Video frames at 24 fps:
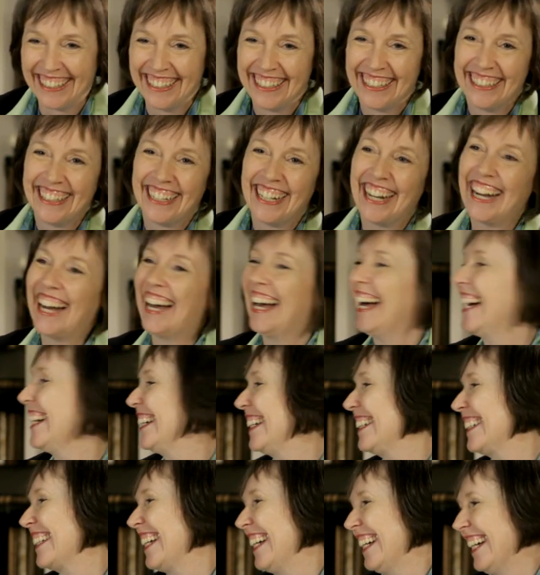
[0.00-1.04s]

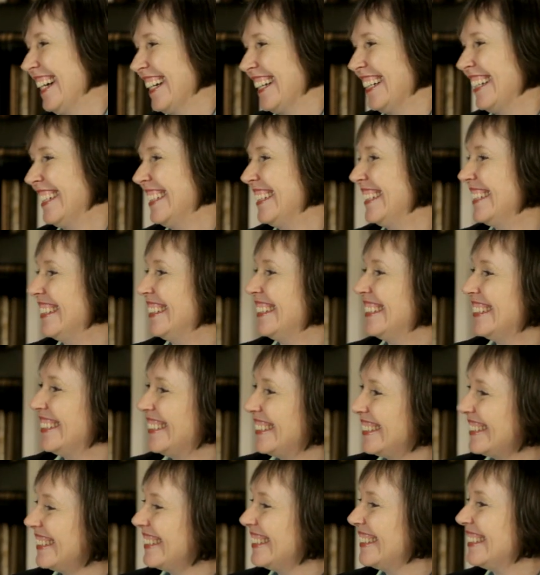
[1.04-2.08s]

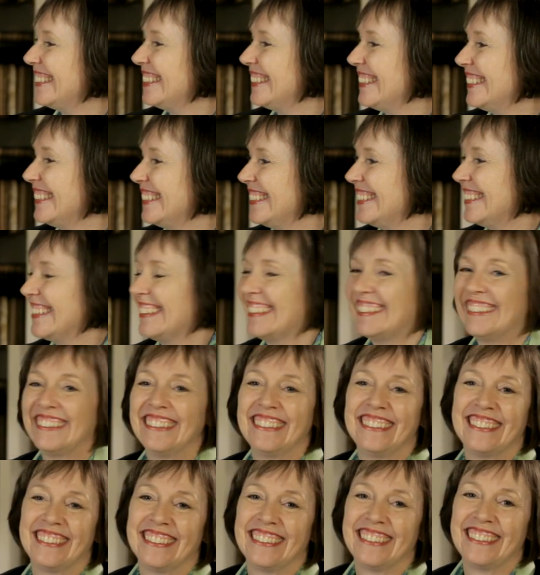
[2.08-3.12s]

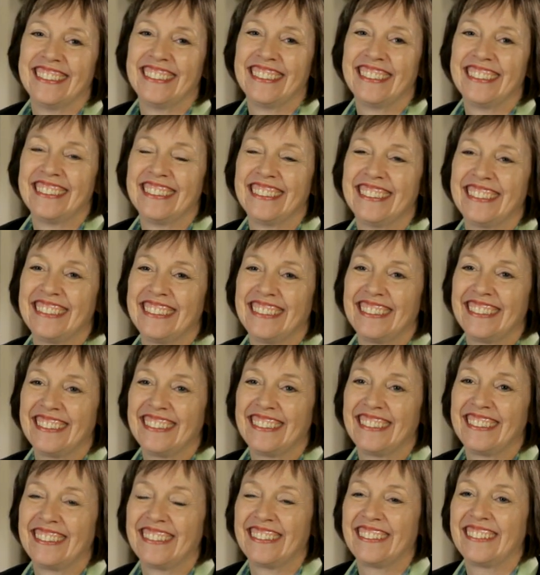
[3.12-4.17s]

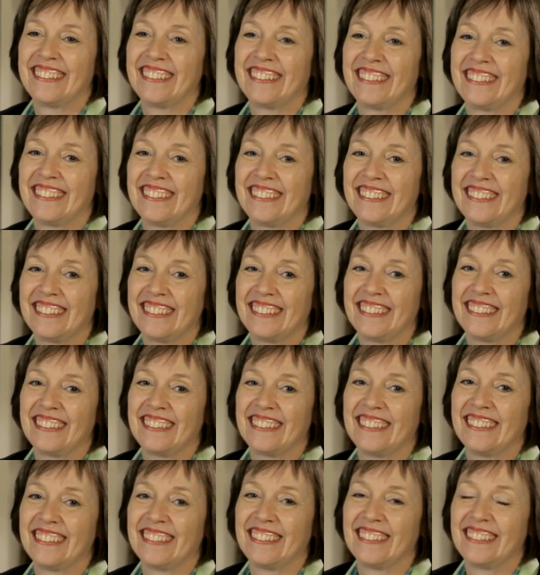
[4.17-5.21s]

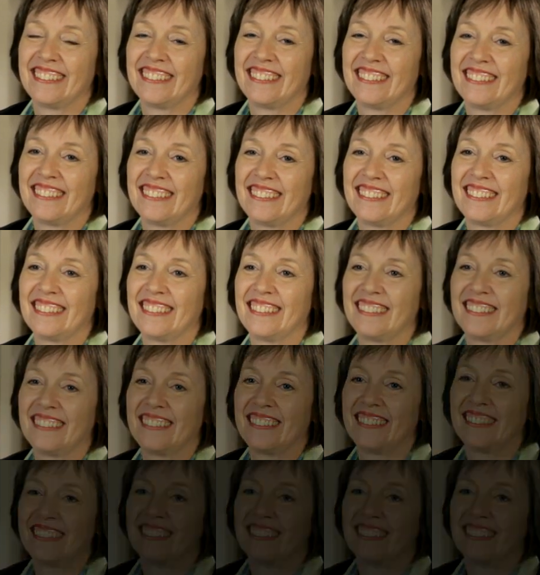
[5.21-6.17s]
(not speaking)